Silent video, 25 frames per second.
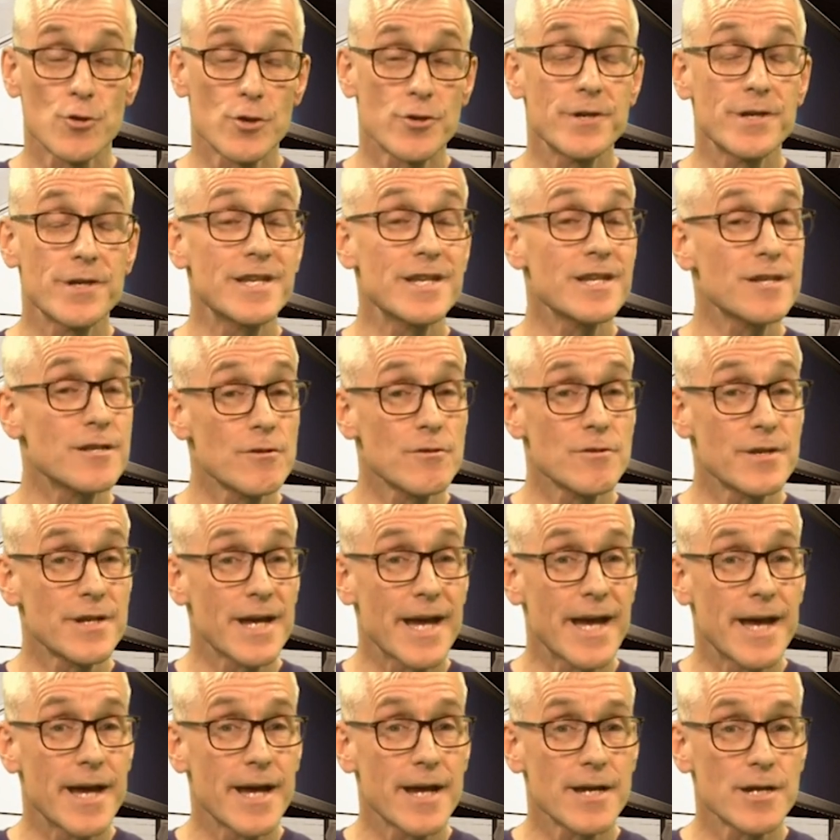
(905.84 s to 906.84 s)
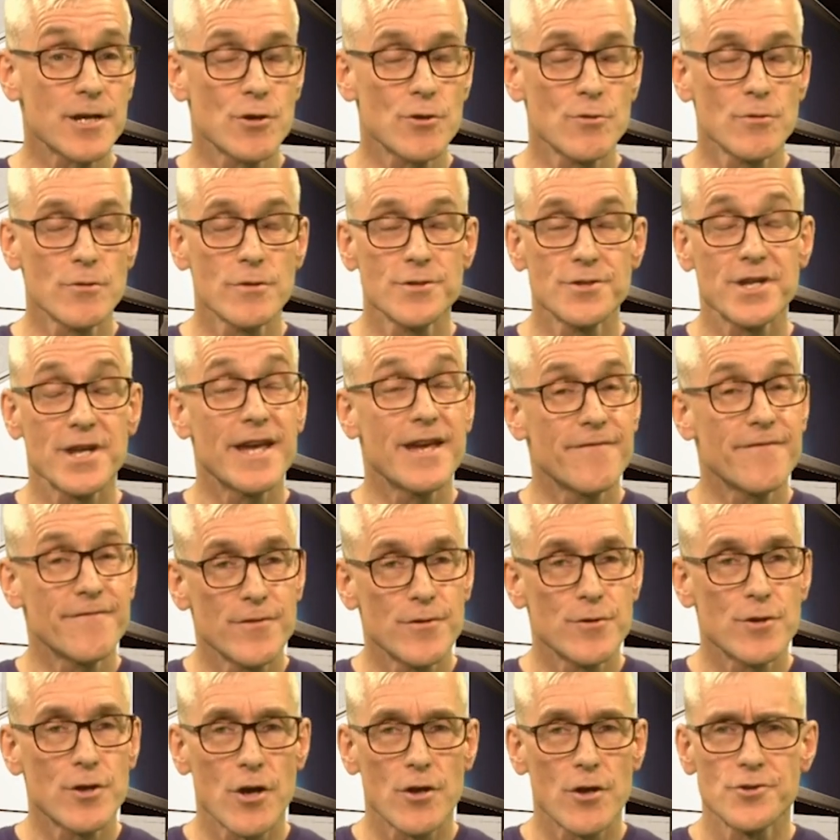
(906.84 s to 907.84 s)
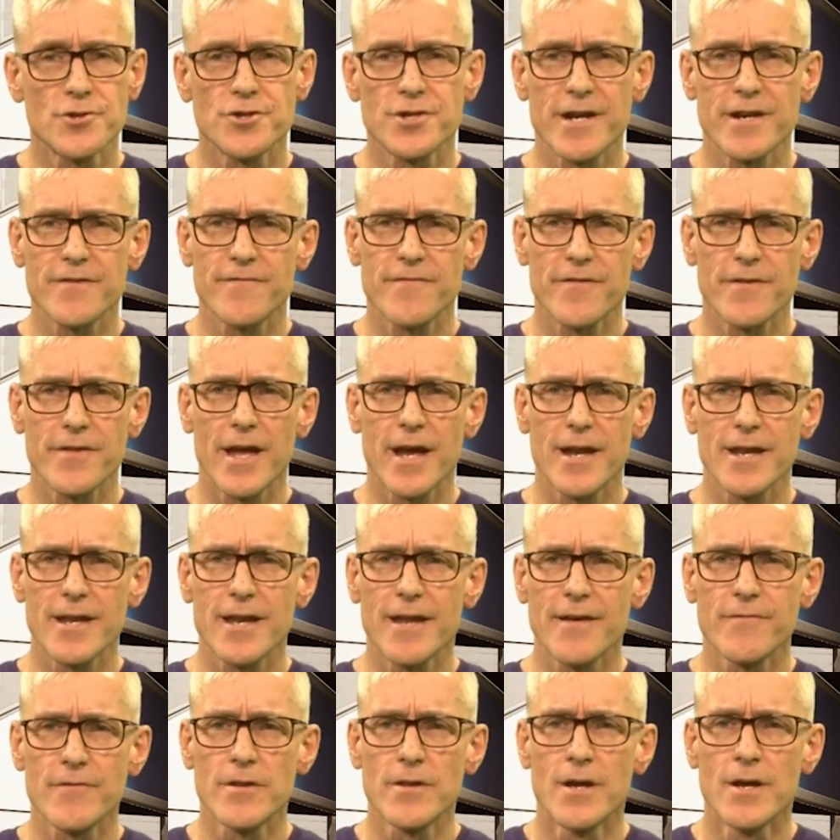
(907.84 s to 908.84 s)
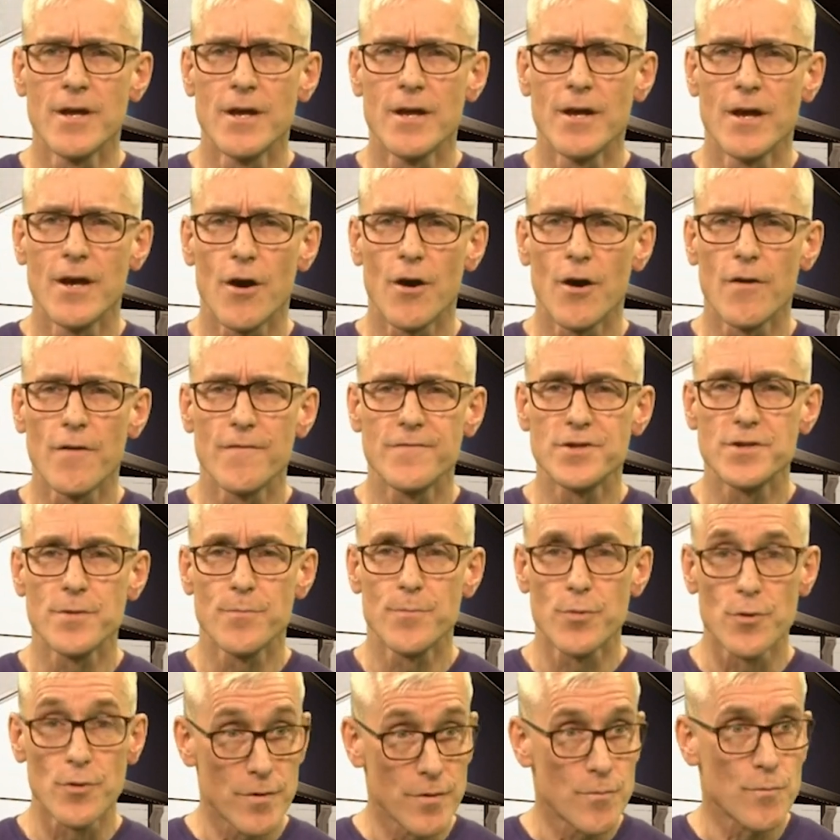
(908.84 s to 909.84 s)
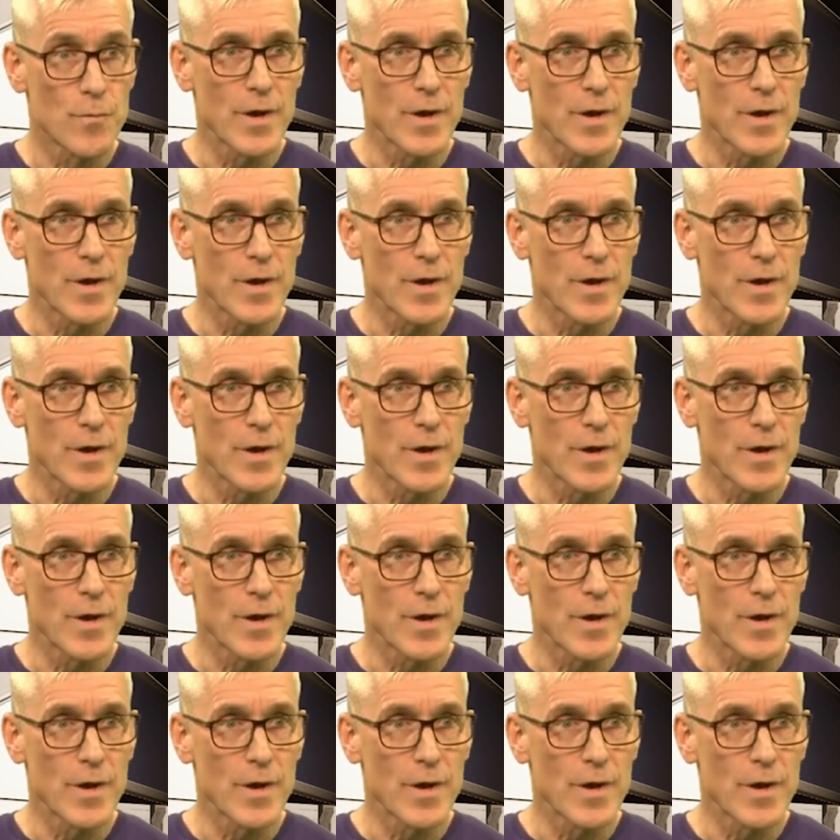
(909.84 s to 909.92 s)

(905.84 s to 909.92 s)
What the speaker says: your critical care calls if you contract for that level of support.